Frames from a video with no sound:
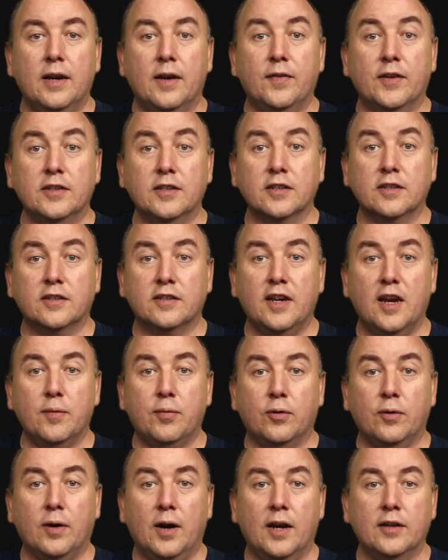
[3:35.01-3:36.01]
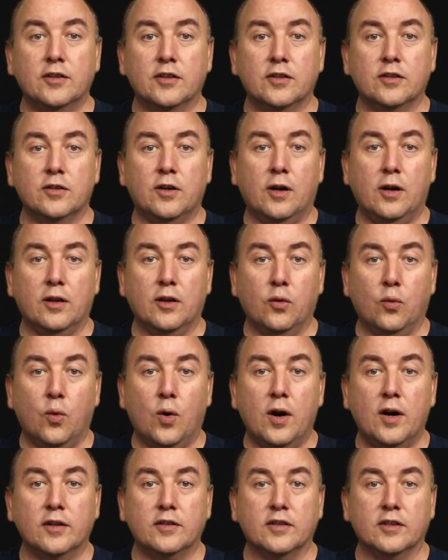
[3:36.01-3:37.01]
In this example, I just call it
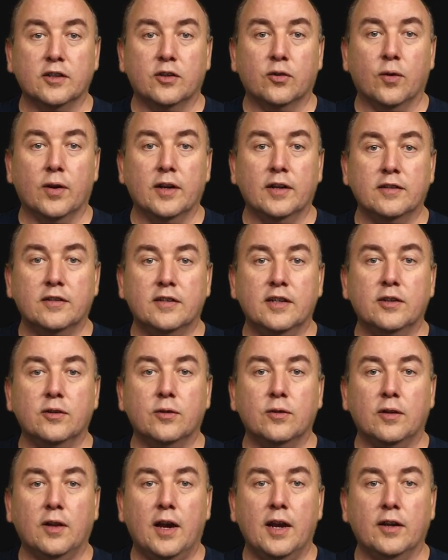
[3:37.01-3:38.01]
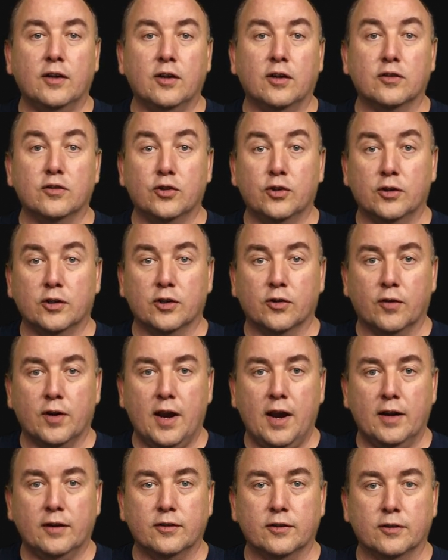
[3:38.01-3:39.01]
once and create a single light called nuclear
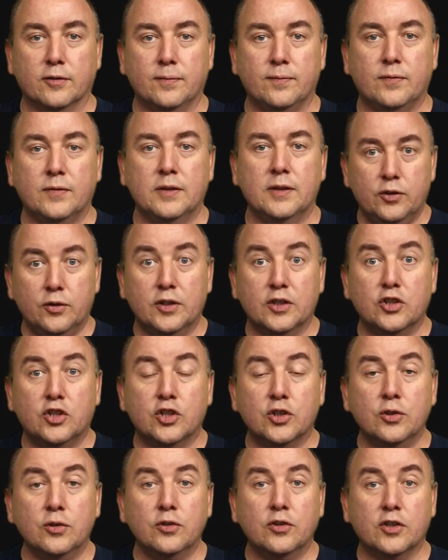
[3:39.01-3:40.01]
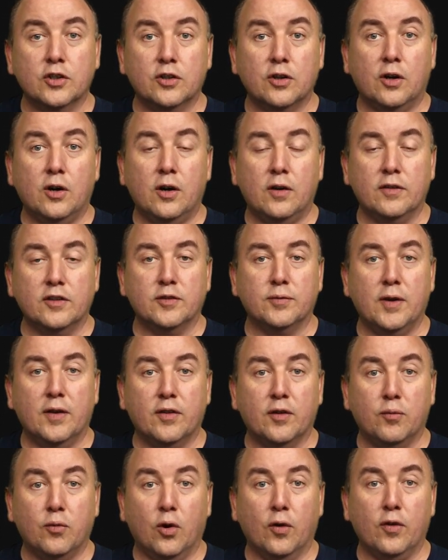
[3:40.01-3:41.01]
reactor. You can choose to call this
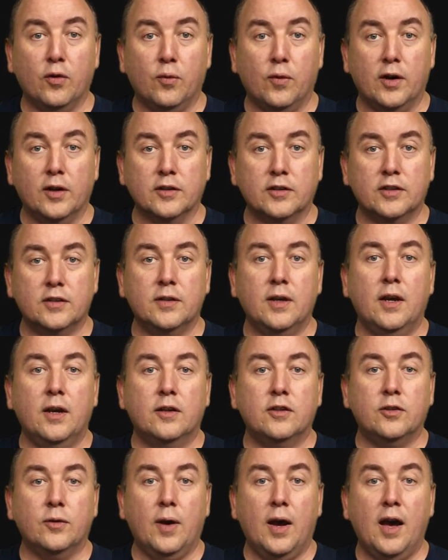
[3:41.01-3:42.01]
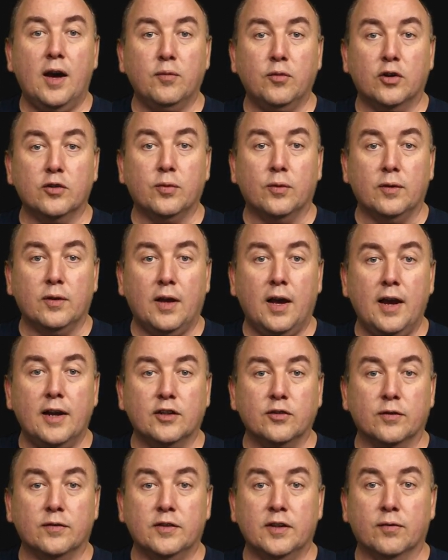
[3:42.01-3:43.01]
method more than once to add multiple
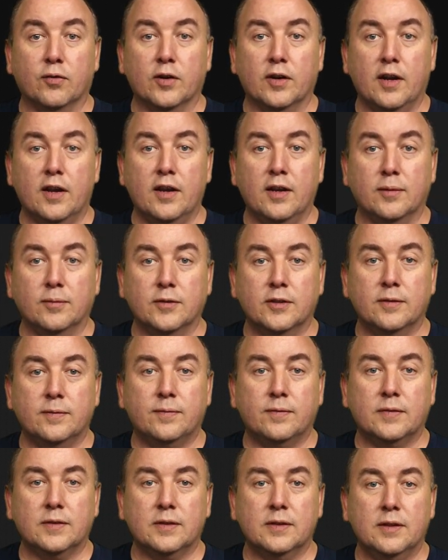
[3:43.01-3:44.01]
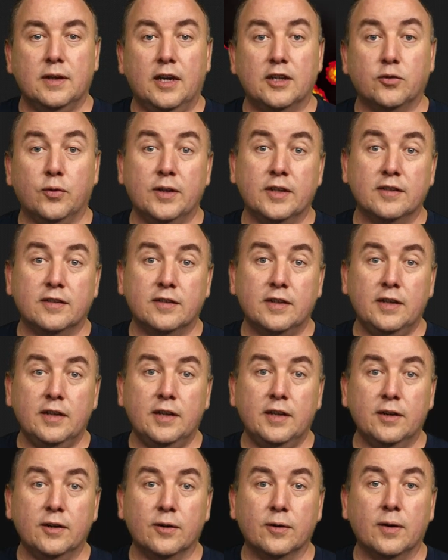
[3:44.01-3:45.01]
lights with different names. As we can see
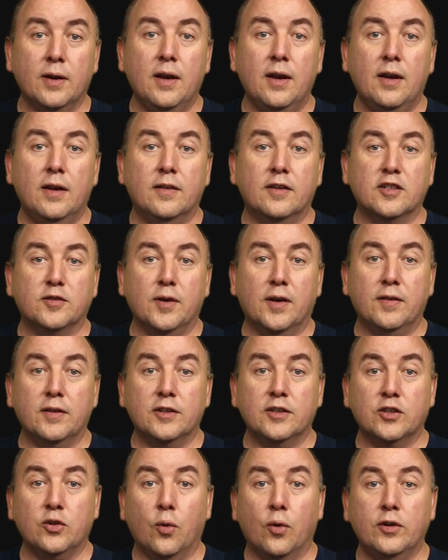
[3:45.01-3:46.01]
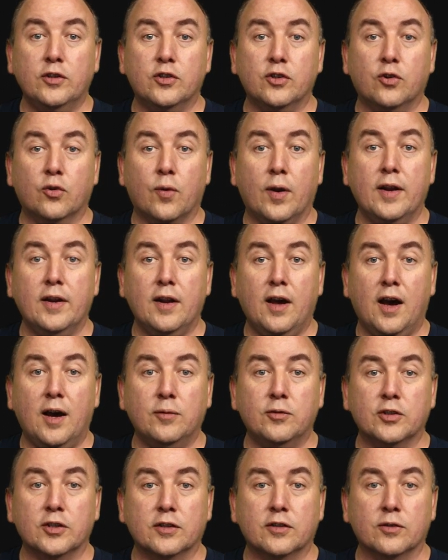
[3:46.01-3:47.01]
here, this method is going to create an
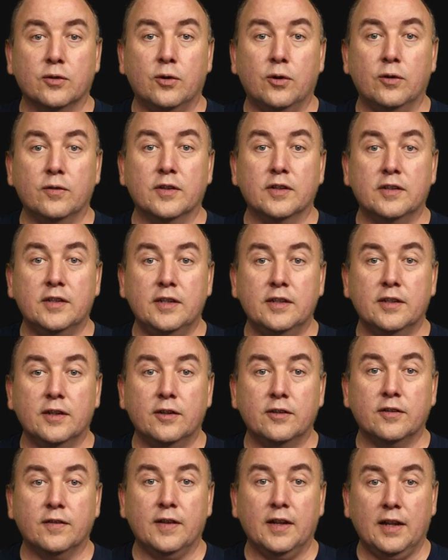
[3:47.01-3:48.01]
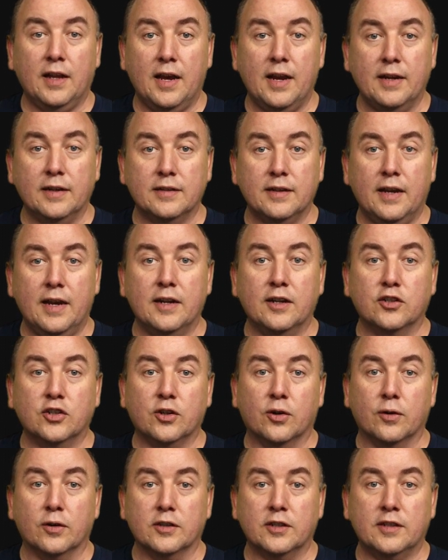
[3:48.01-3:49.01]
object to hold the details of the light and its
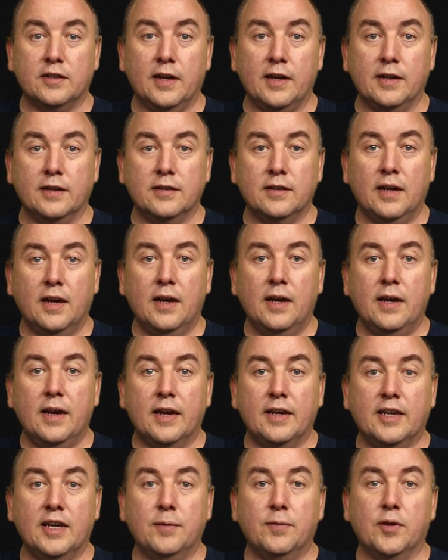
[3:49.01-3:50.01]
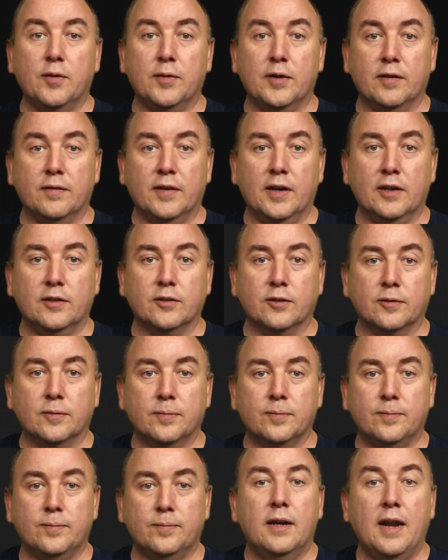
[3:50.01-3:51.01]
current state and keep them in a vector.
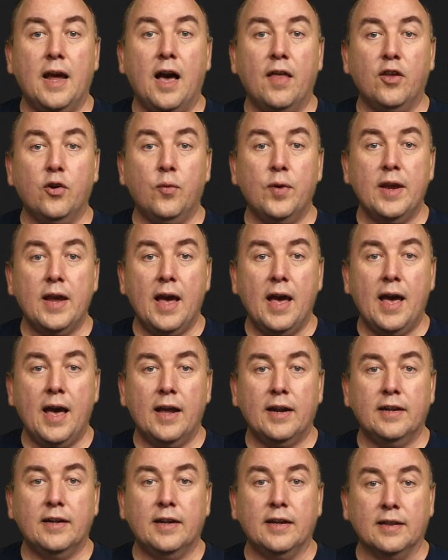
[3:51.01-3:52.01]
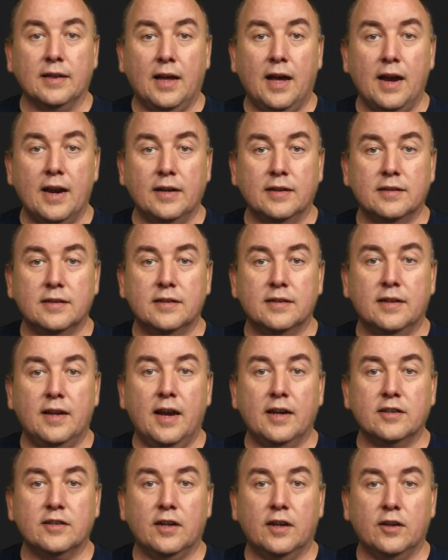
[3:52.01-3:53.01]
Now that we added a light,
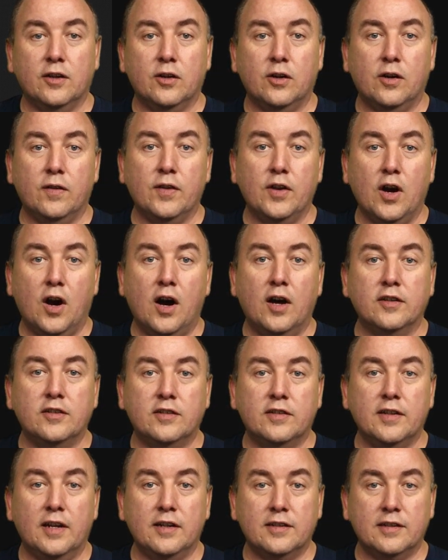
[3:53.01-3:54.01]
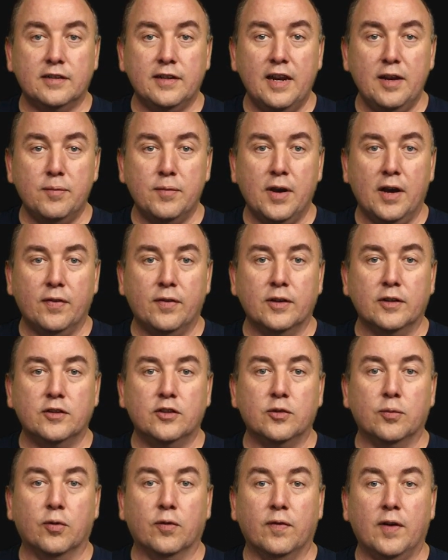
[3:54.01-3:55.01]
next I call the onSetState method
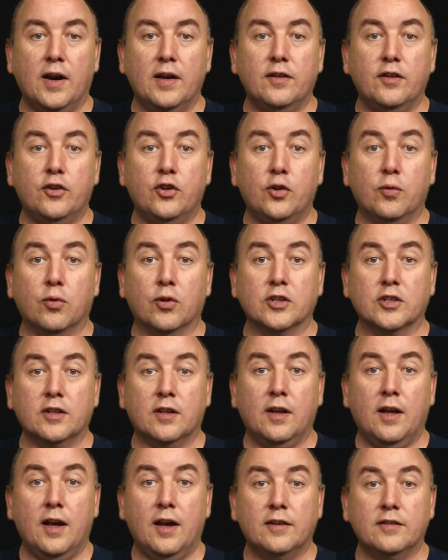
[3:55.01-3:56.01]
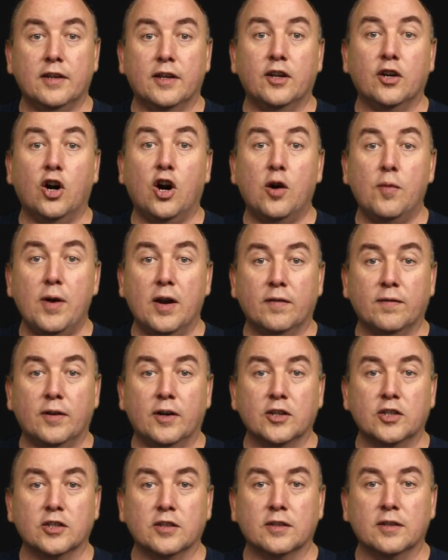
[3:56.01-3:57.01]
to provide the HueBridge class a callback
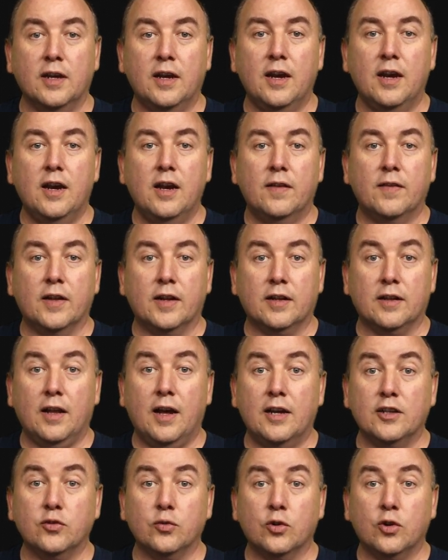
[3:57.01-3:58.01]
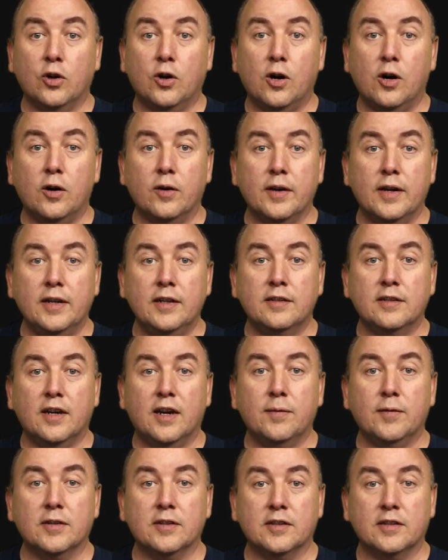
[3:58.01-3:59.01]
function that a class will call
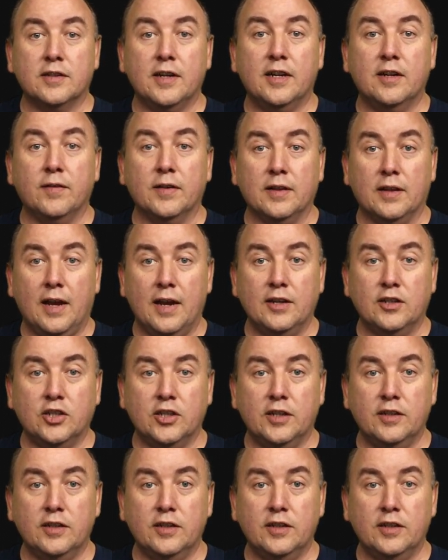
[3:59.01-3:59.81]
anytime that the state of a light